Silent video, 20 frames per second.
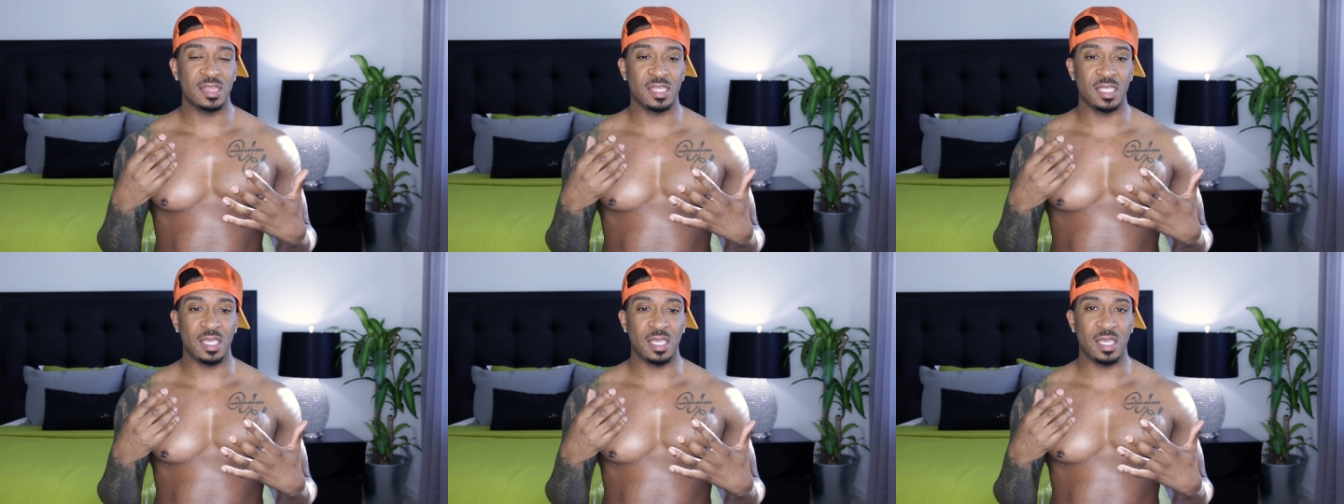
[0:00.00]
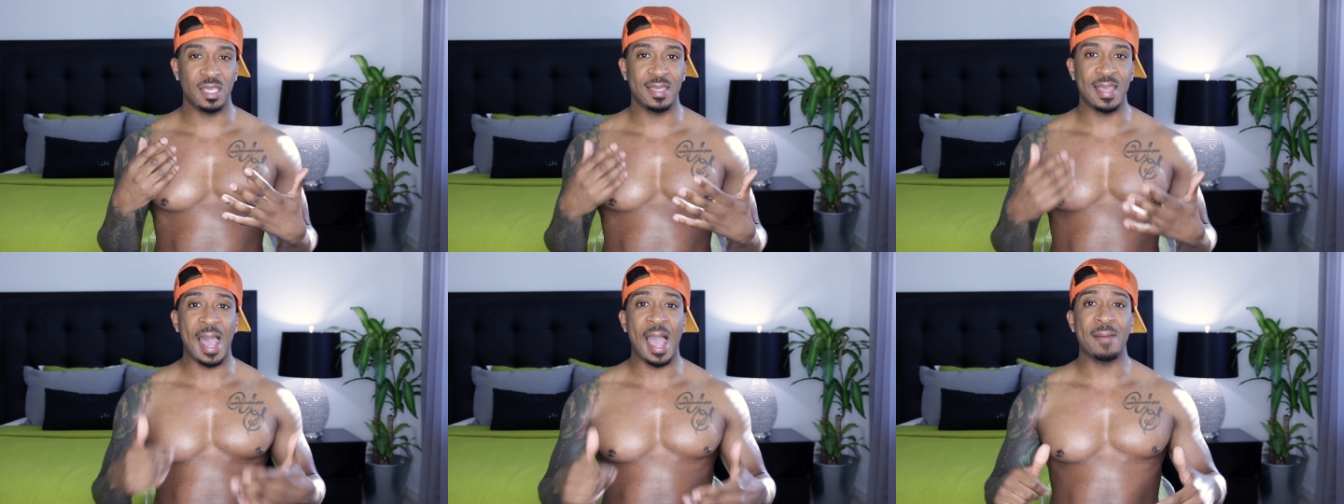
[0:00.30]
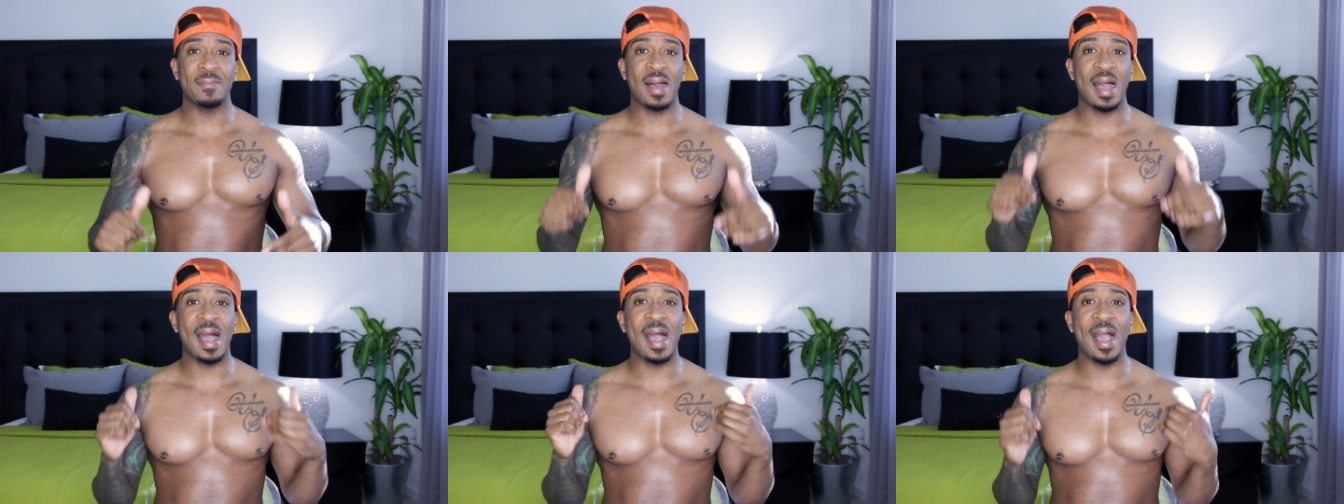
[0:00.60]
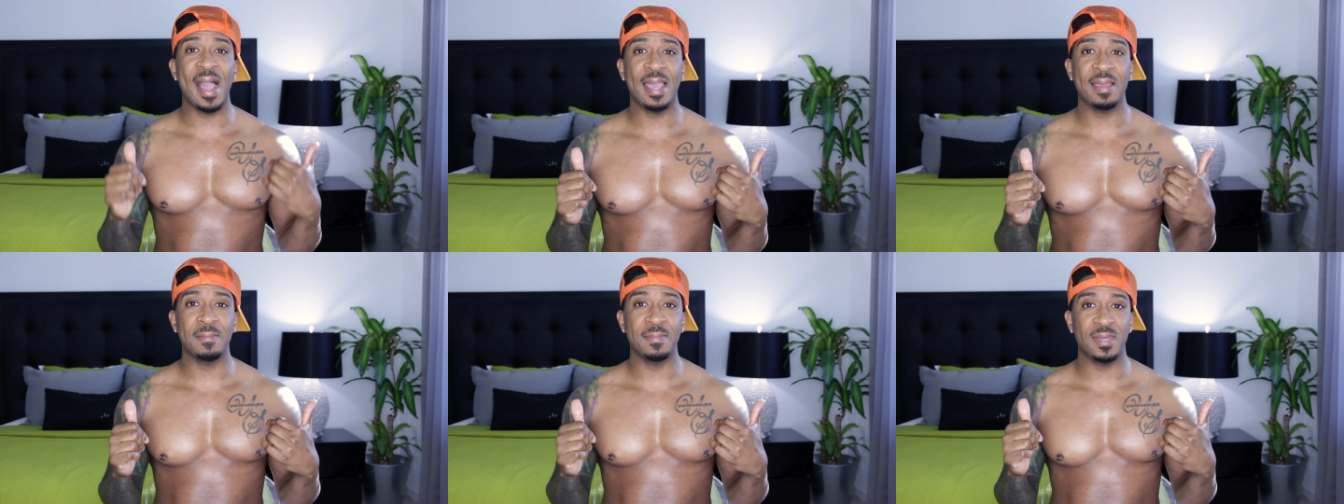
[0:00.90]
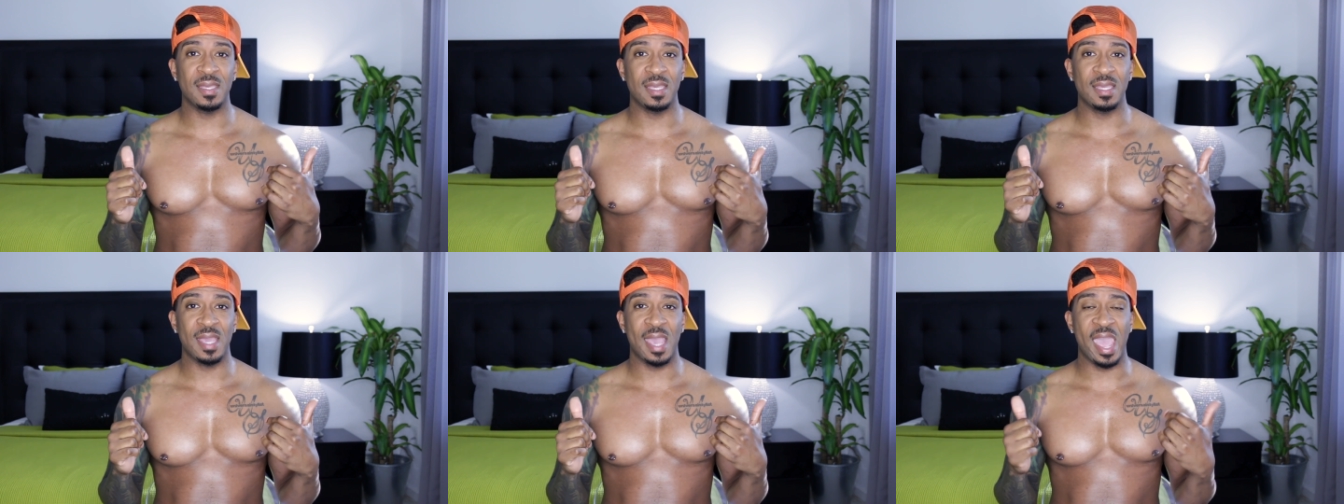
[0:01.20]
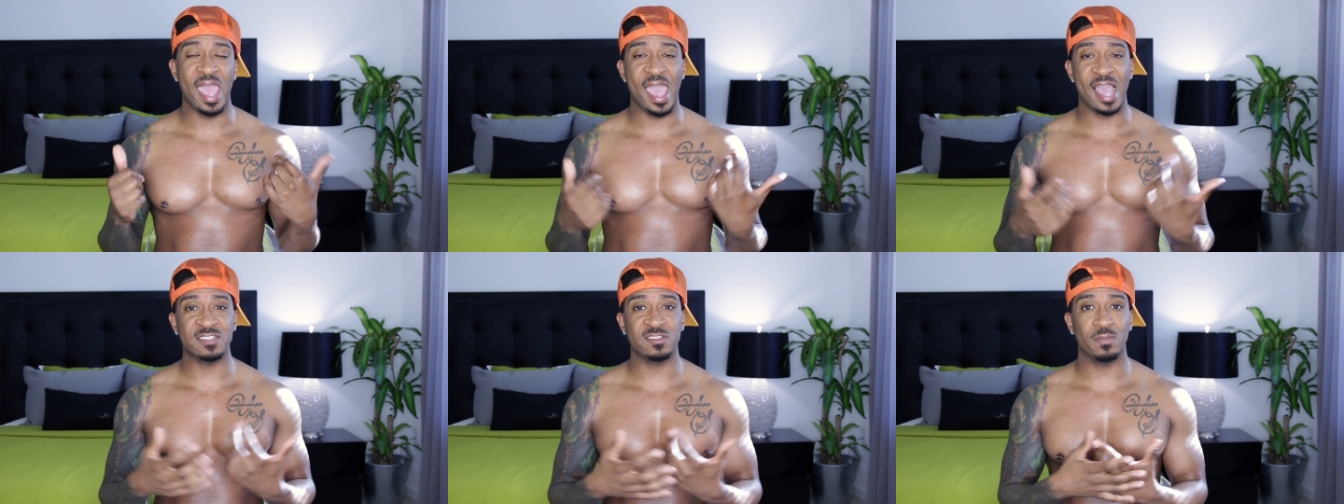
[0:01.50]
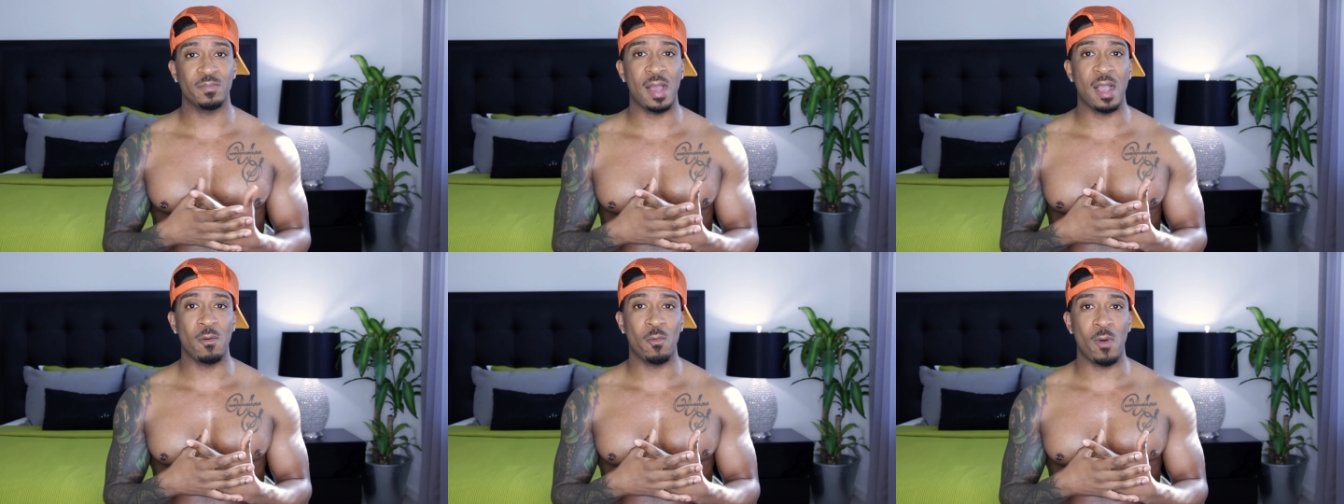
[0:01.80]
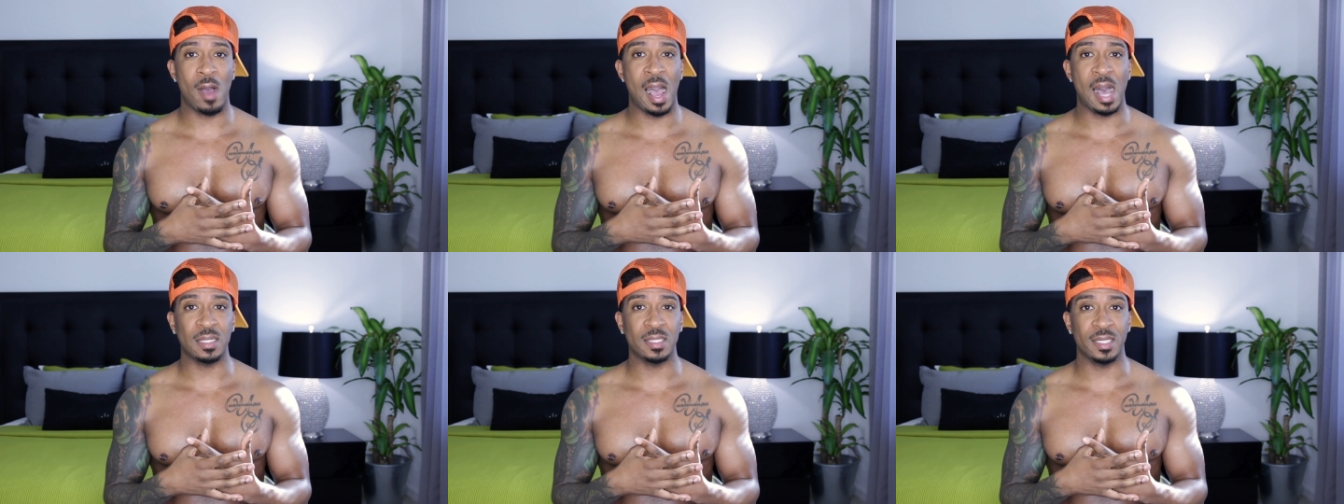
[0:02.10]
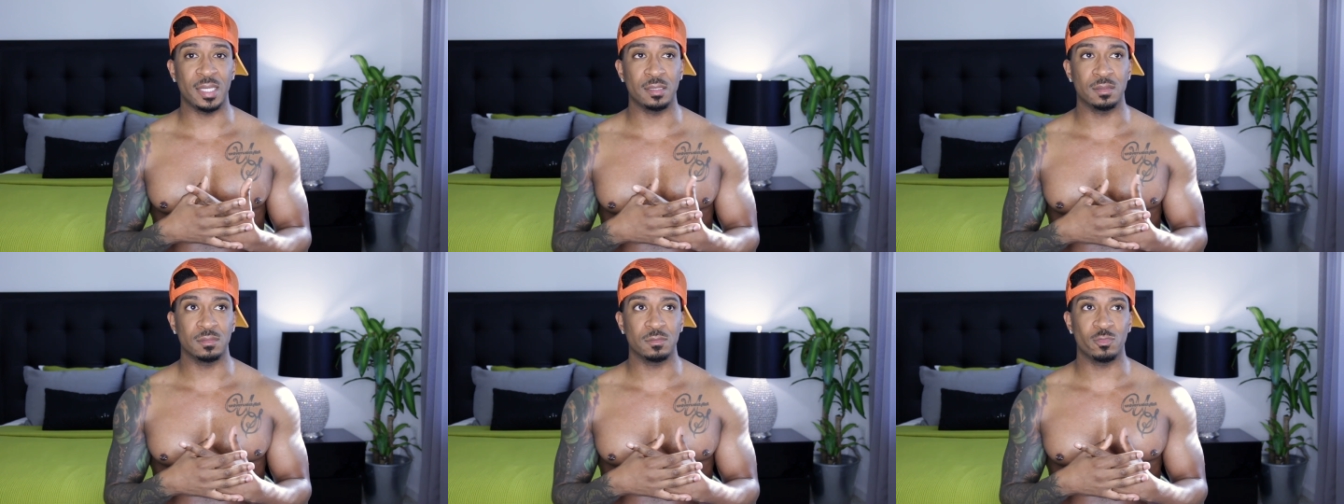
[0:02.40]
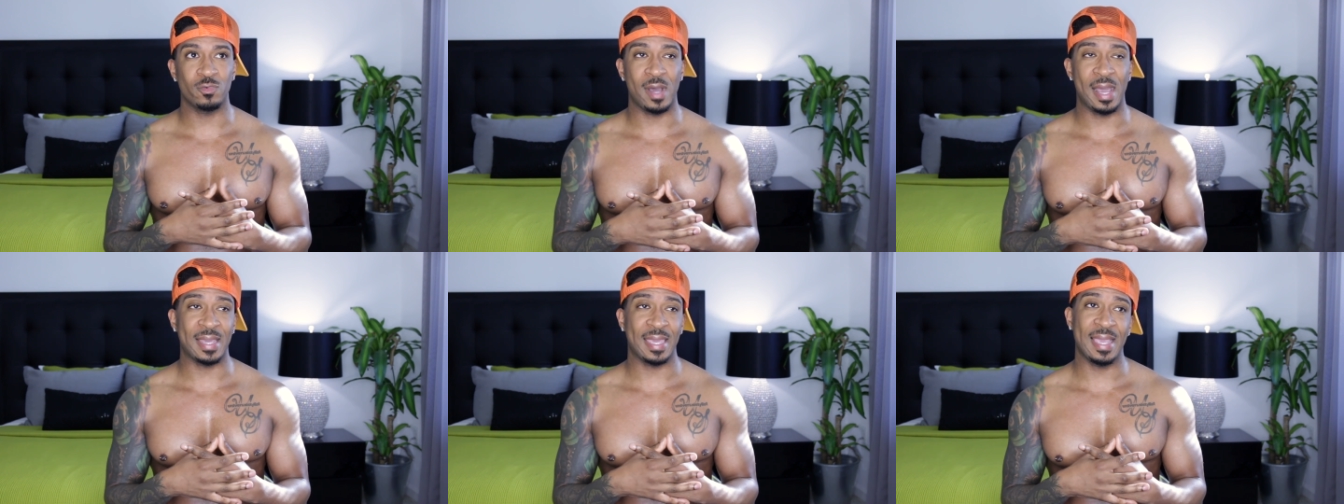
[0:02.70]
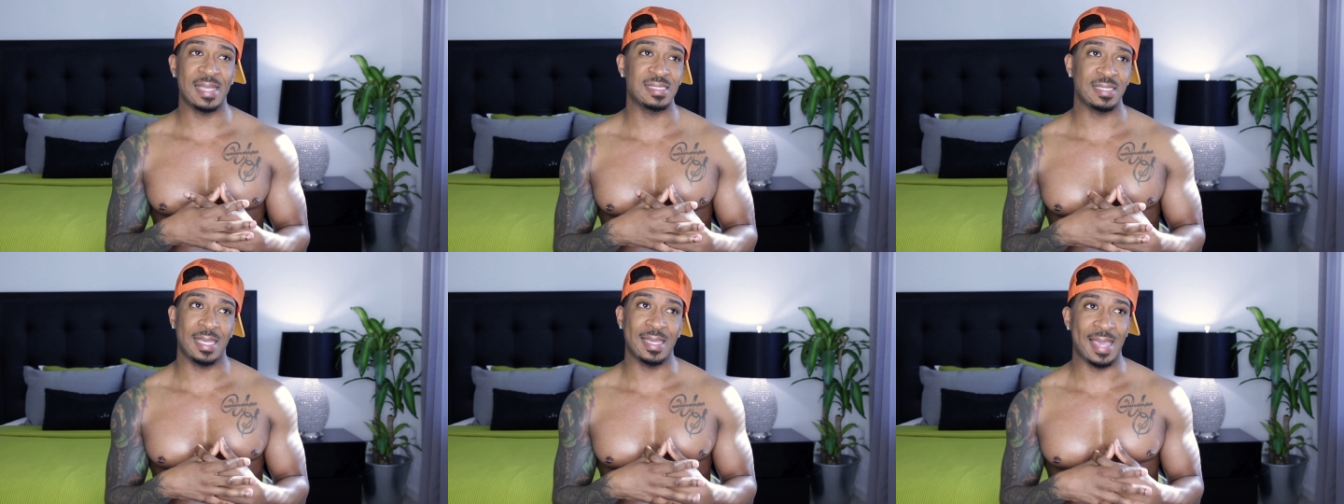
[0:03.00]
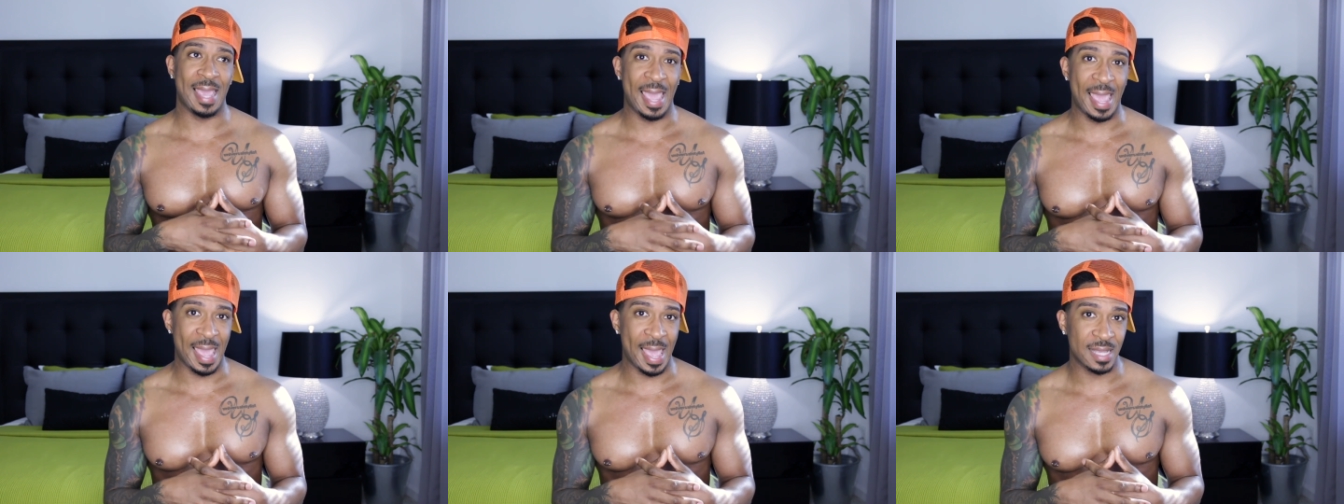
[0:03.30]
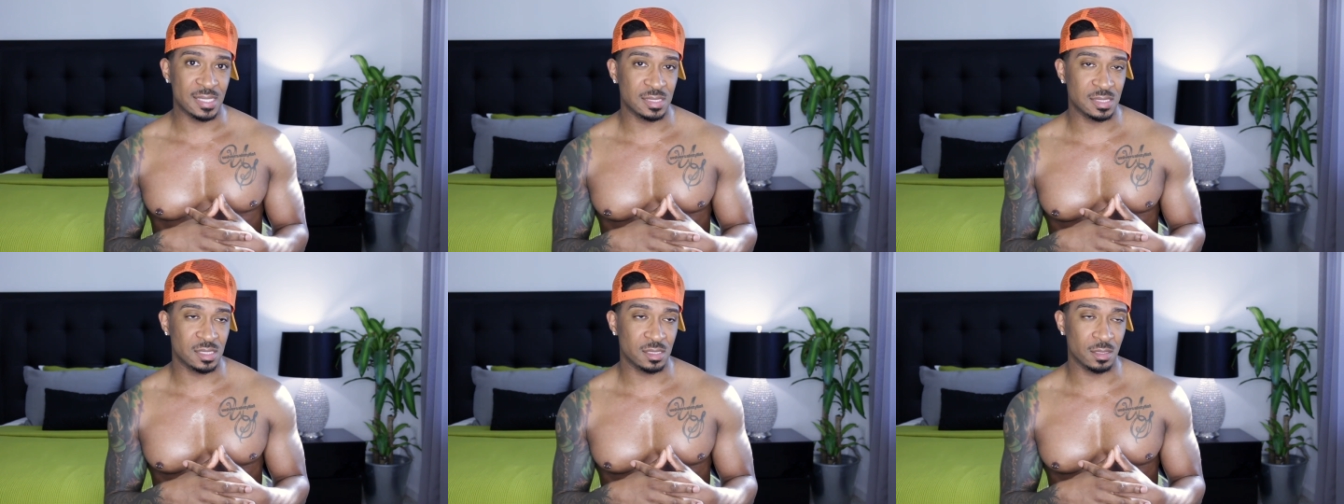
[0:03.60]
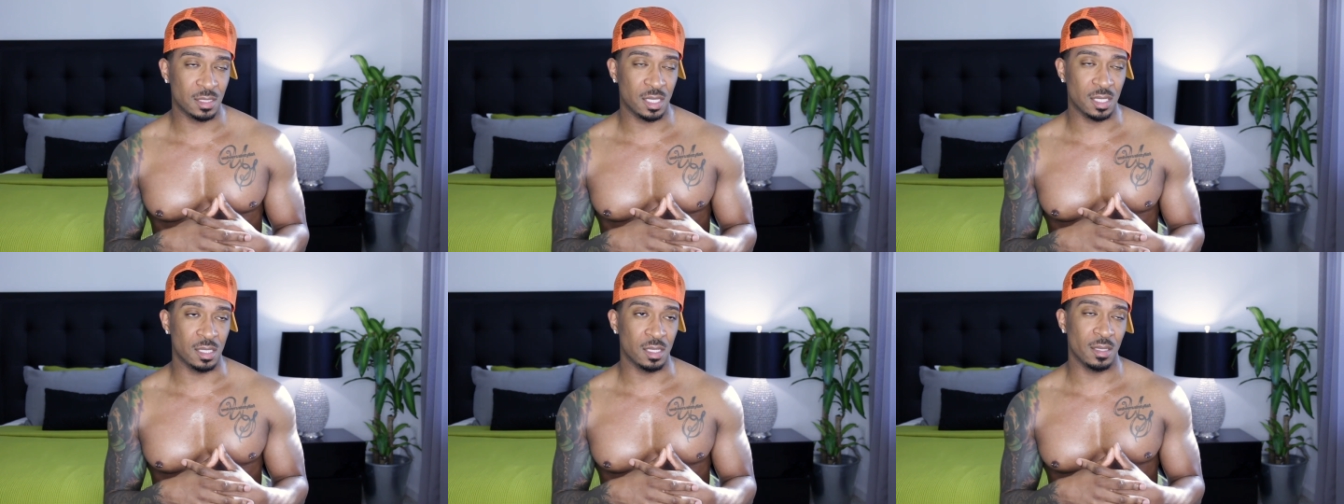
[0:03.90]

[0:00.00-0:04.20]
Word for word: the guy behind me asked for my wallet. Well, I can't say he asked.